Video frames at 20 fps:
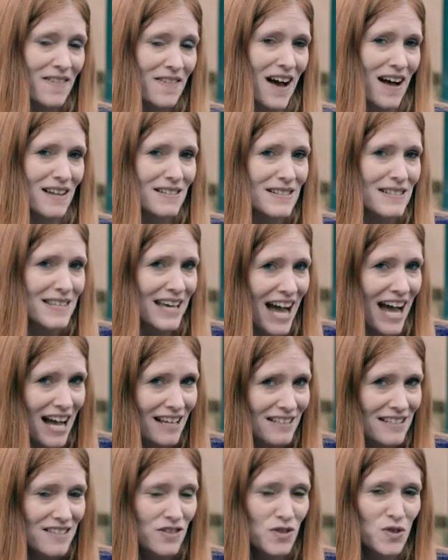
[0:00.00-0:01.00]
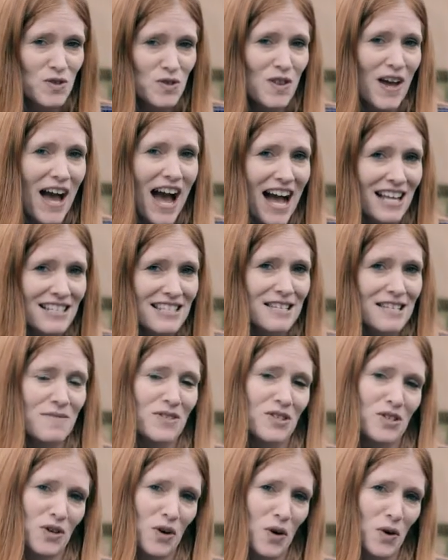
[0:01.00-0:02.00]
That's the hat. Those are the hats that
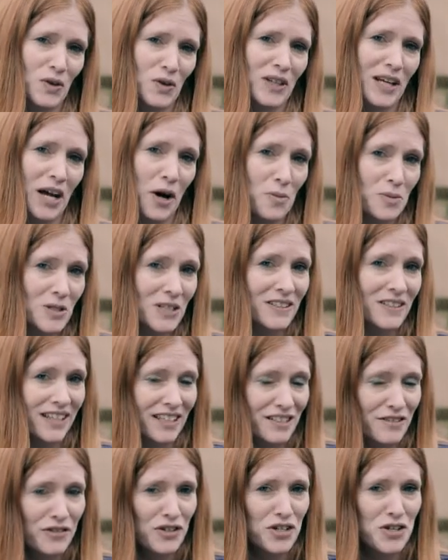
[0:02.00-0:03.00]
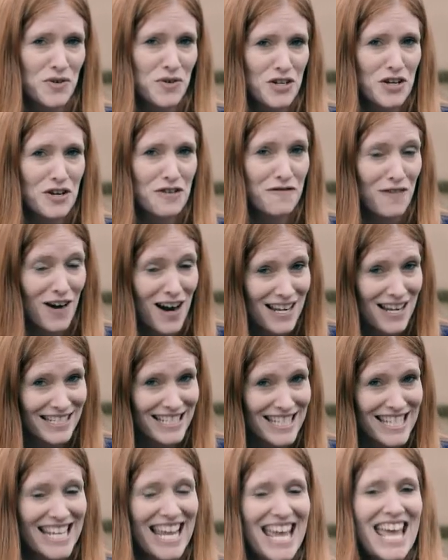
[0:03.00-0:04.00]
Mr. Coakley helped collect for you and your
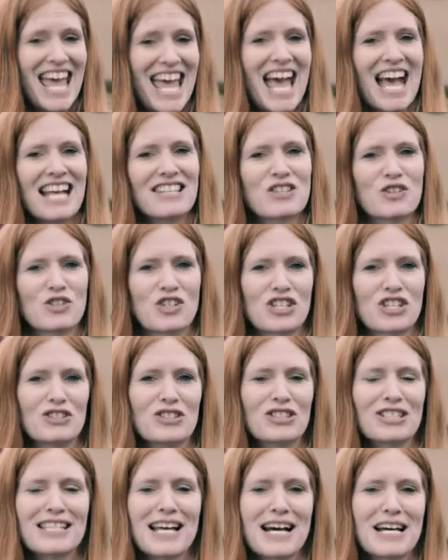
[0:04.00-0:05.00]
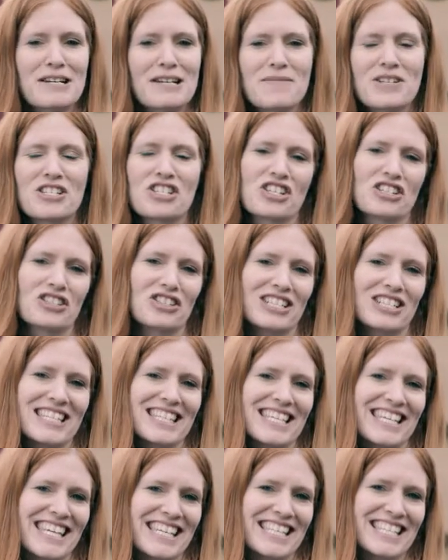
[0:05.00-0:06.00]
friends." And so she looked at them, and she looked at
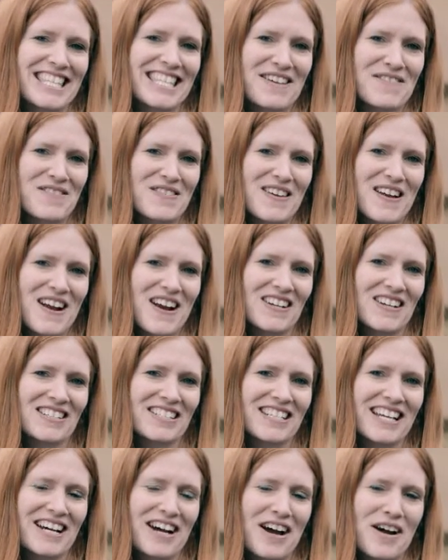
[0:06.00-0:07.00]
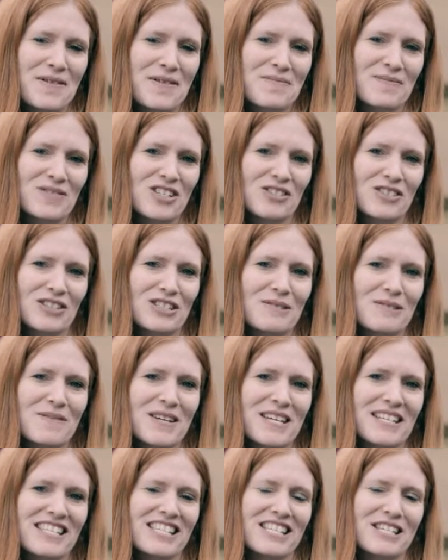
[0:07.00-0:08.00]
the kids that were there, and she looked at
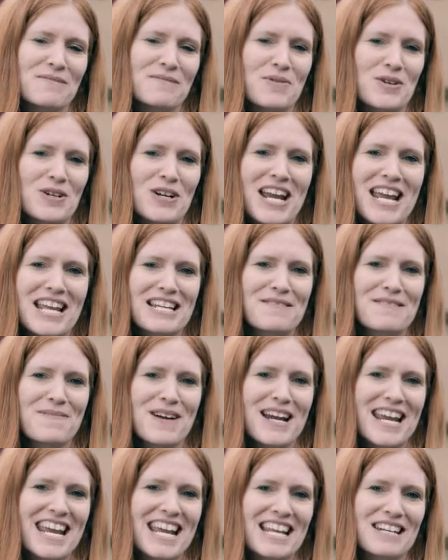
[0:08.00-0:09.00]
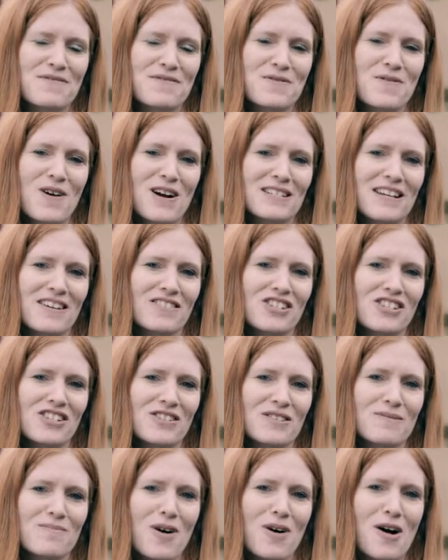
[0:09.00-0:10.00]
me, and she put her hand in my hand, and we walked out, and she
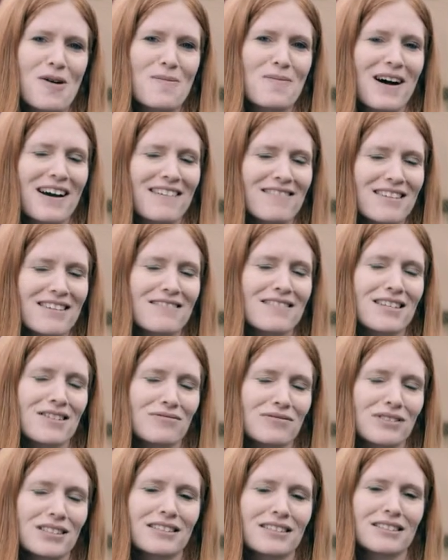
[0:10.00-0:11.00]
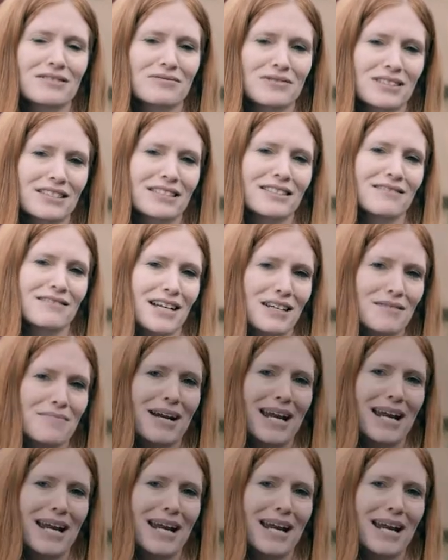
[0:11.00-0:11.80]
goes, "Mom, I think they really, really like